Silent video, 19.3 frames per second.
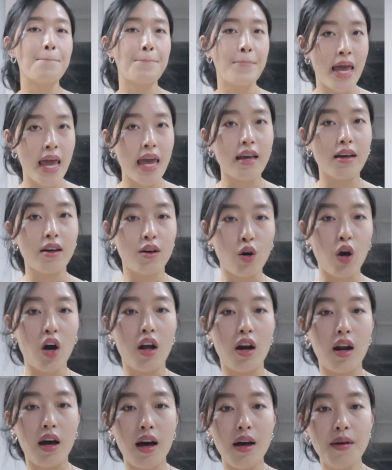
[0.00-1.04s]
pink
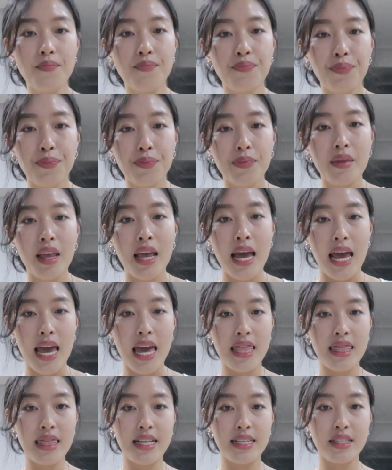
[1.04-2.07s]
colour
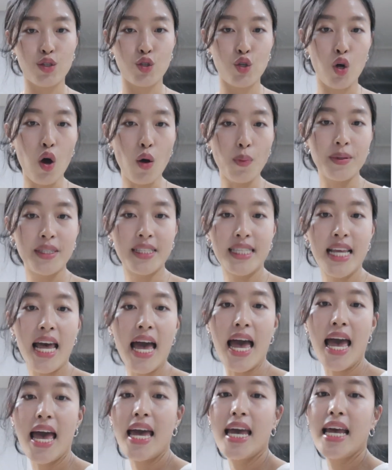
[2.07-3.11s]
and this top
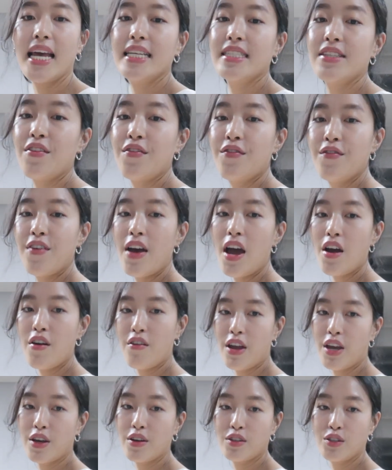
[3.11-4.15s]
set is a
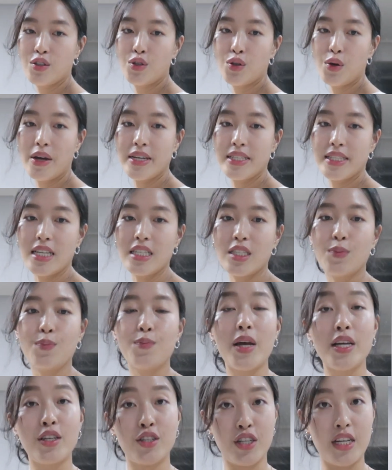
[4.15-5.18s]
very good choice,
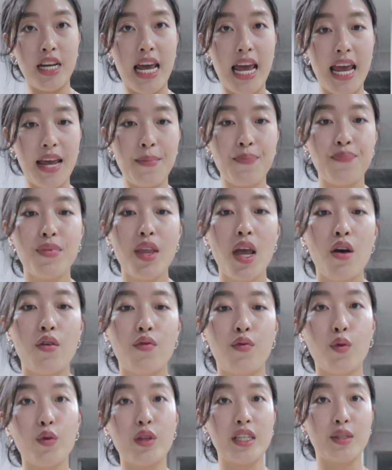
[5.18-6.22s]
especially
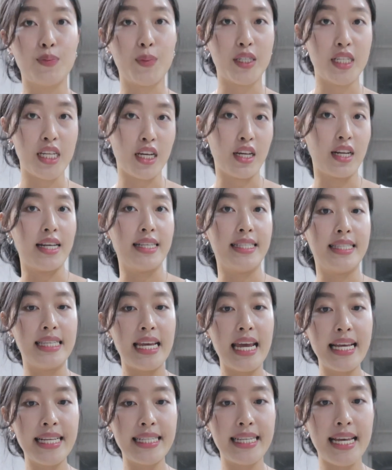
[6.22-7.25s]
for this particular
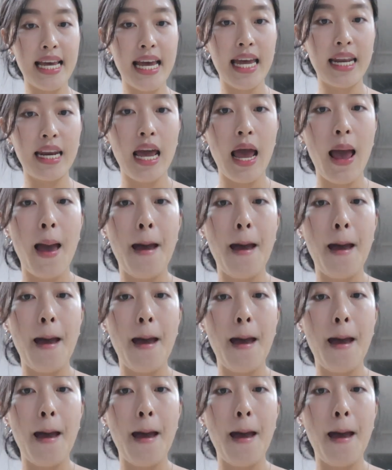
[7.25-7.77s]
season,